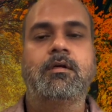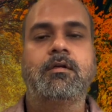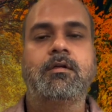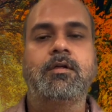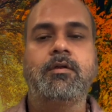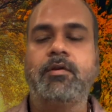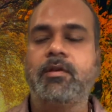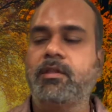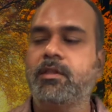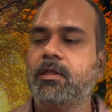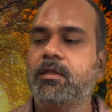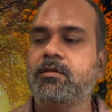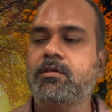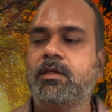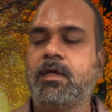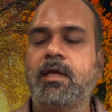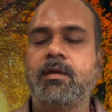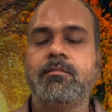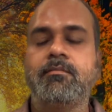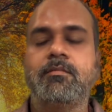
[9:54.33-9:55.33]
during this
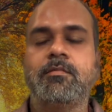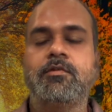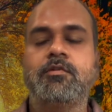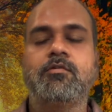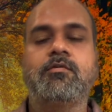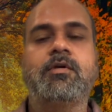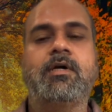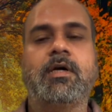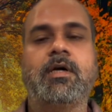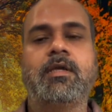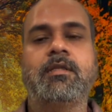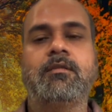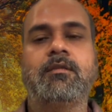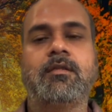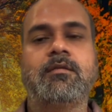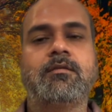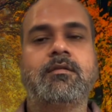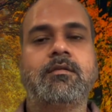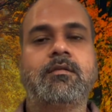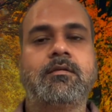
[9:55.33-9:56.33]
time. So again,
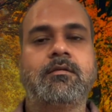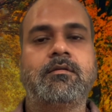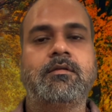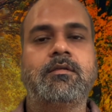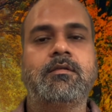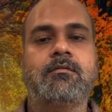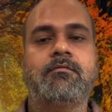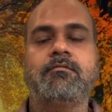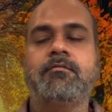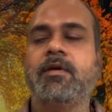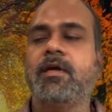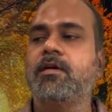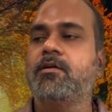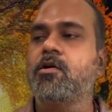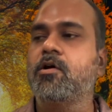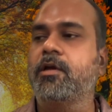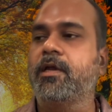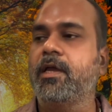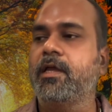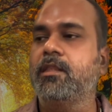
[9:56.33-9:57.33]
this we are
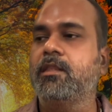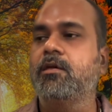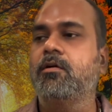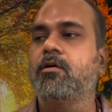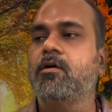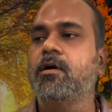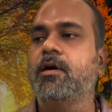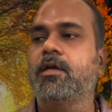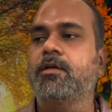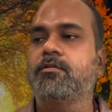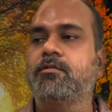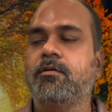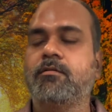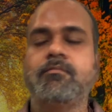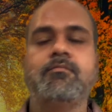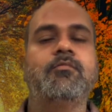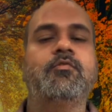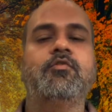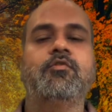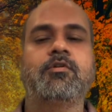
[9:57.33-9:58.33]
talking in the context of
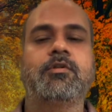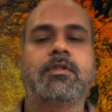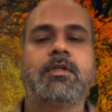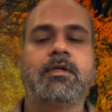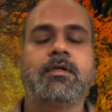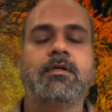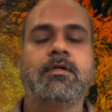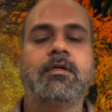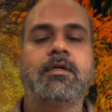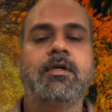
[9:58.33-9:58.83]
muhurta.